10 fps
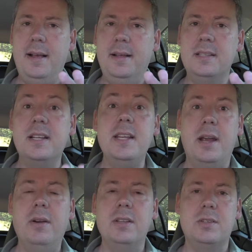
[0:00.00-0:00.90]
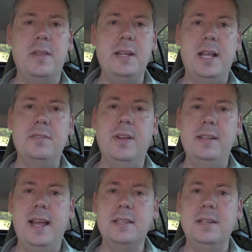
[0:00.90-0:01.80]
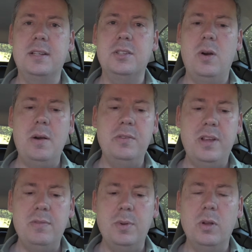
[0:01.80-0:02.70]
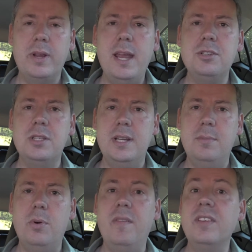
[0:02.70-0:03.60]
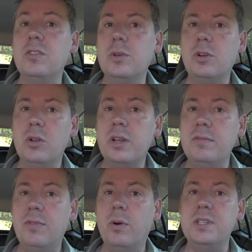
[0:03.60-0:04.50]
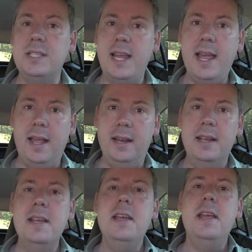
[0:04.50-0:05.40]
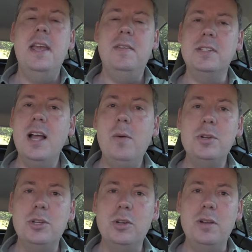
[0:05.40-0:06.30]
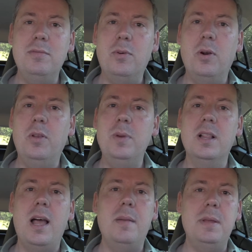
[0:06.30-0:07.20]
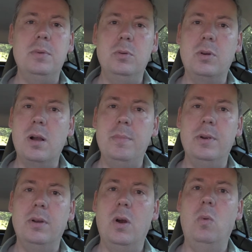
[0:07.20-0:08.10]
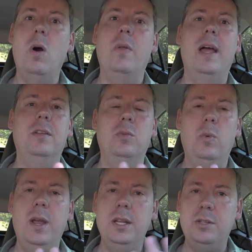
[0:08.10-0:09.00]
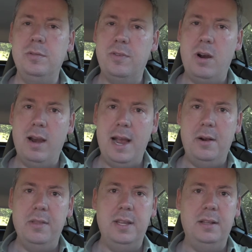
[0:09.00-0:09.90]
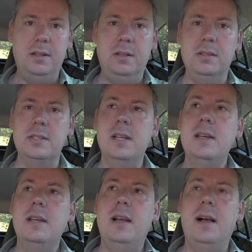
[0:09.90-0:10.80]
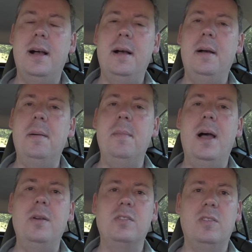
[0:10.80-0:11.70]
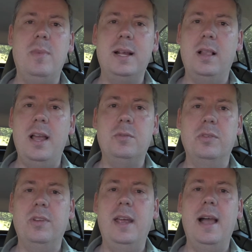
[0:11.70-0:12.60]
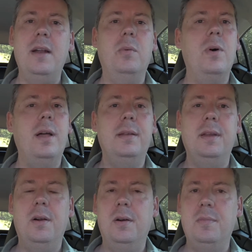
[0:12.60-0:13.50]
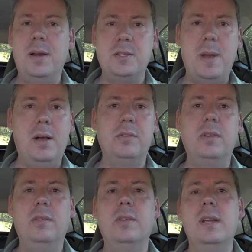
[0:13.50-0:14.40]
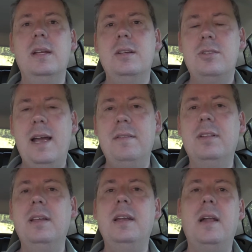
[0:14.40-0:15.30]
sunny areas. So I think that's fantastic. So I would say from a location standpoint, if this is what you're looking for, it's a 10. If it's not what you're looking for, there'll be a lot of people who will come up here and go, whoa, that is way too far out in the hills. I know some of my clients will say, I don't want, if my spouse is traveling, I